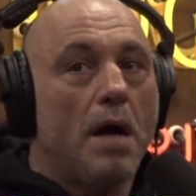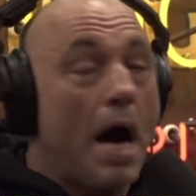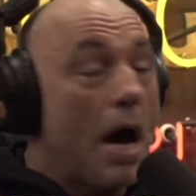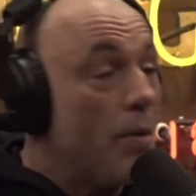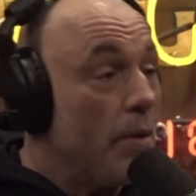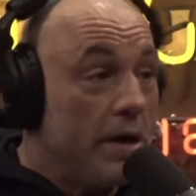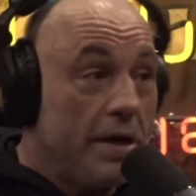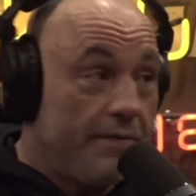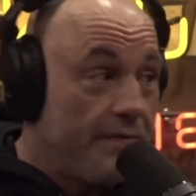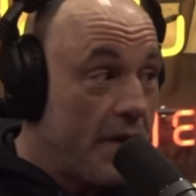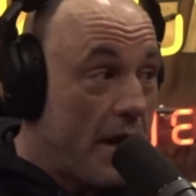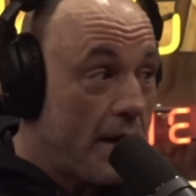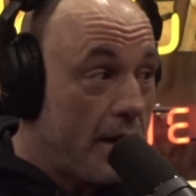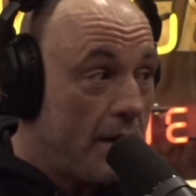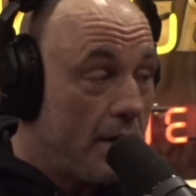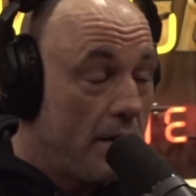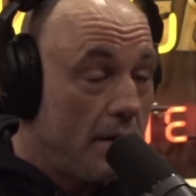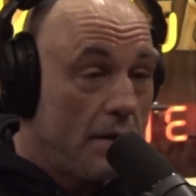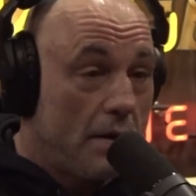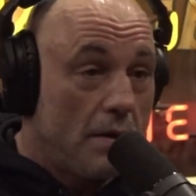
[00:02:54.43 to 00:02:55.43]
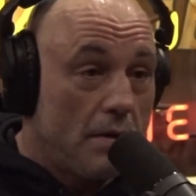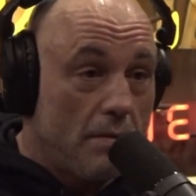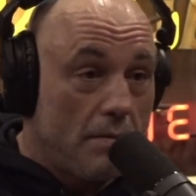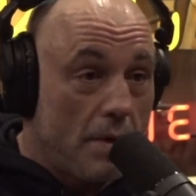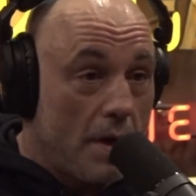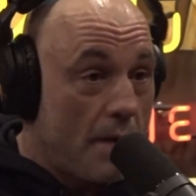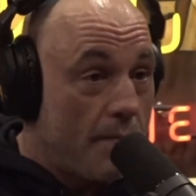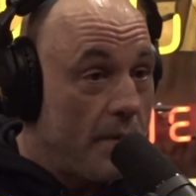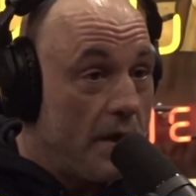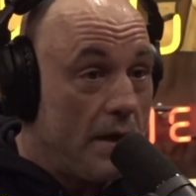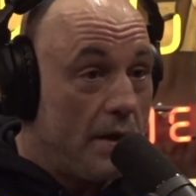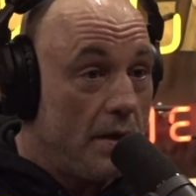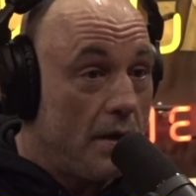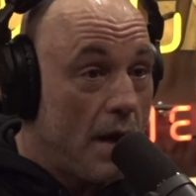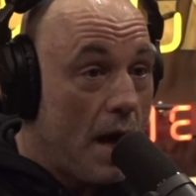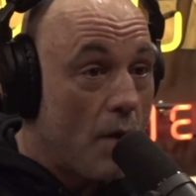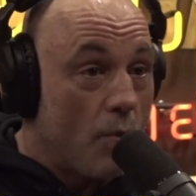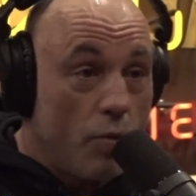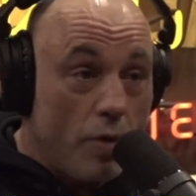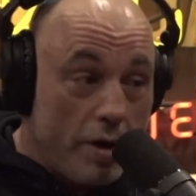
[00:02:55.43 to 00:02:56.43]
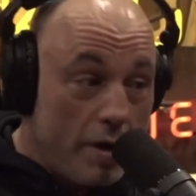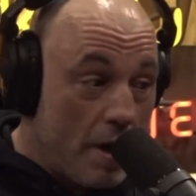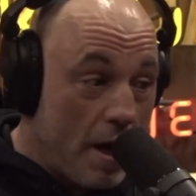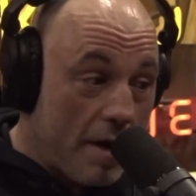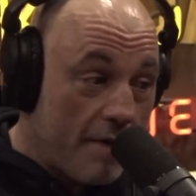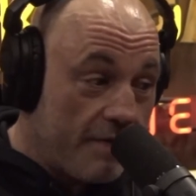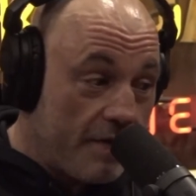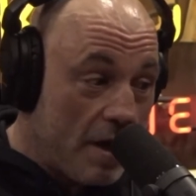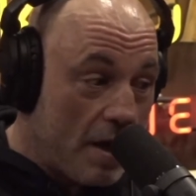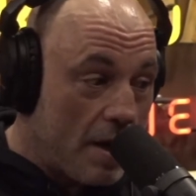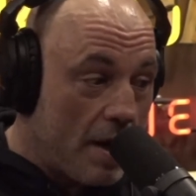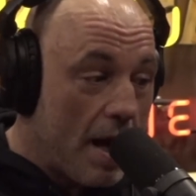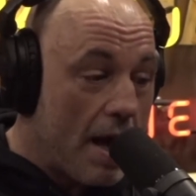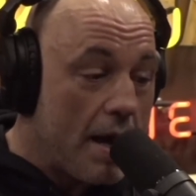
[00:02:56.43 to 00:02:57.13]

I wouldn't have done it. I mean, I would not have done it.